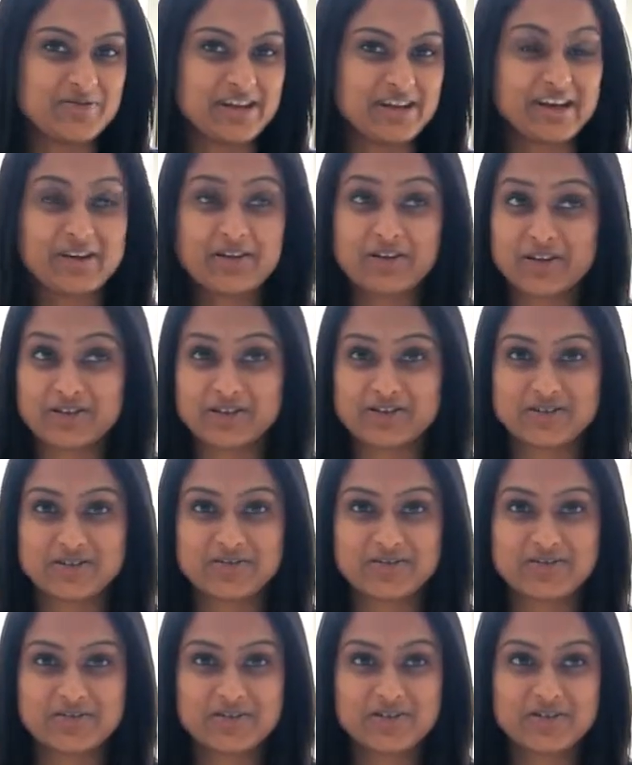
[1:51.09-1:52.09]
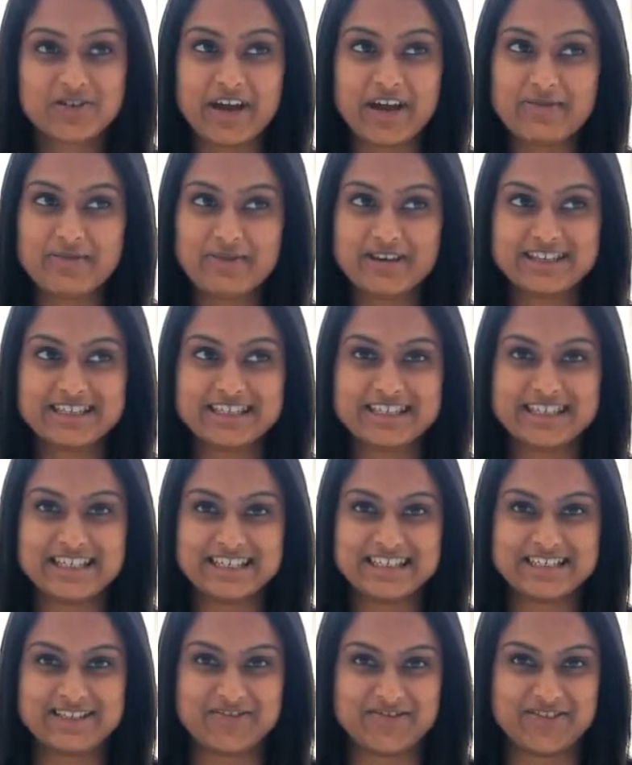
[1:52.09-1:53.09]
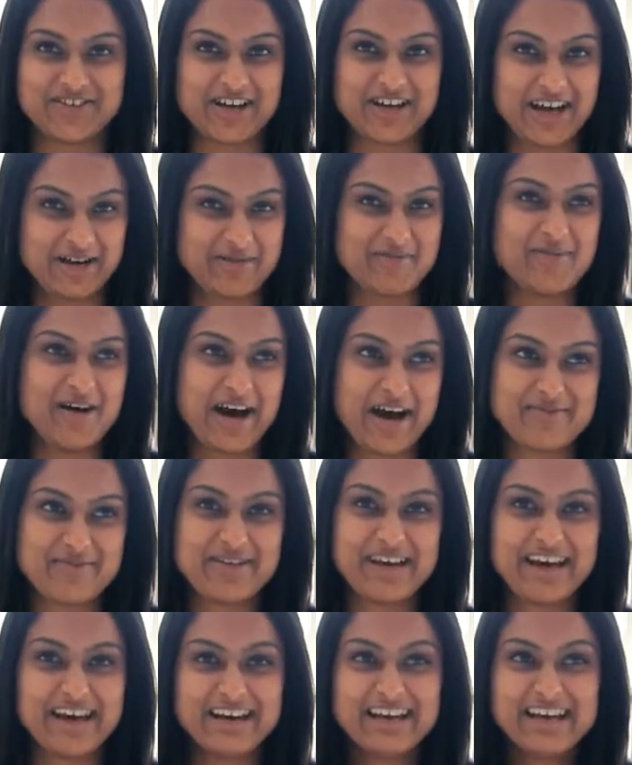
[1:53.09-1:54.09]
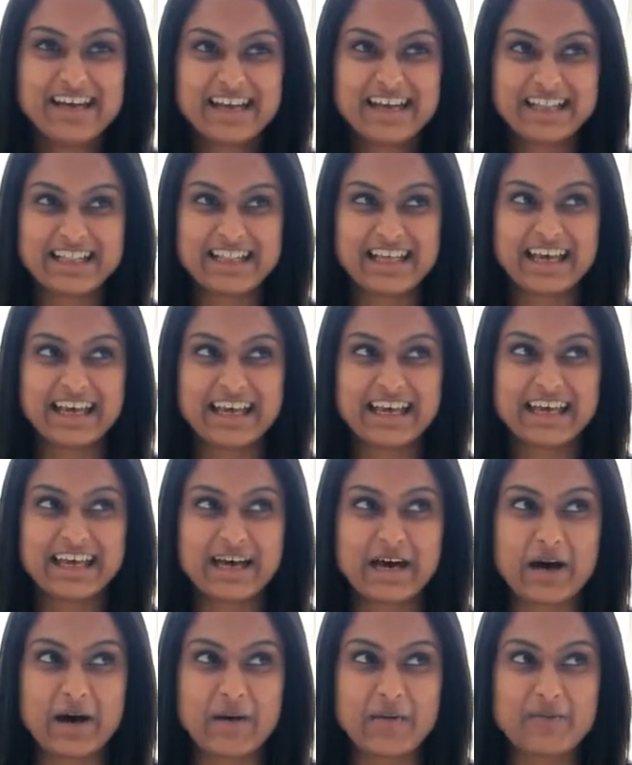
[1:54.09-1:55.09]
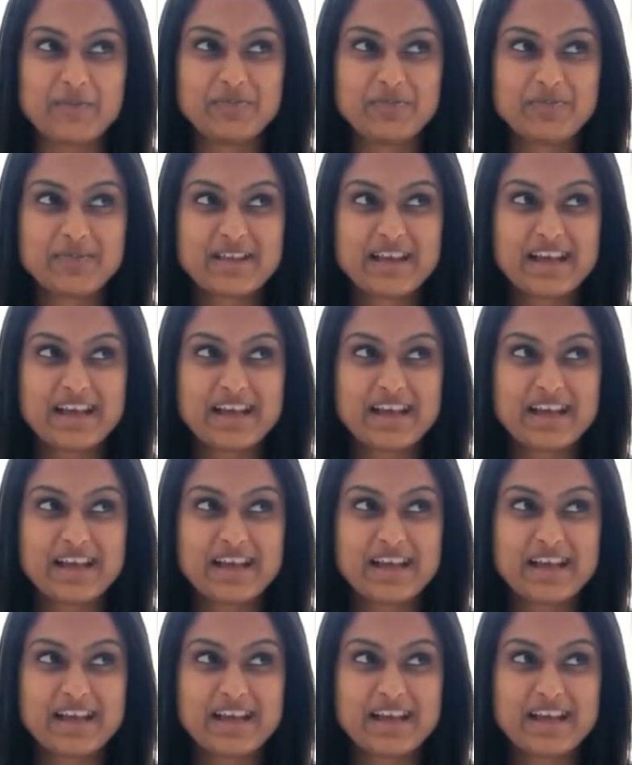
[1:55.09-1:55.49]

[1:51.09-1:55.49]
And I got lots of great pictures of trying to mime out like um,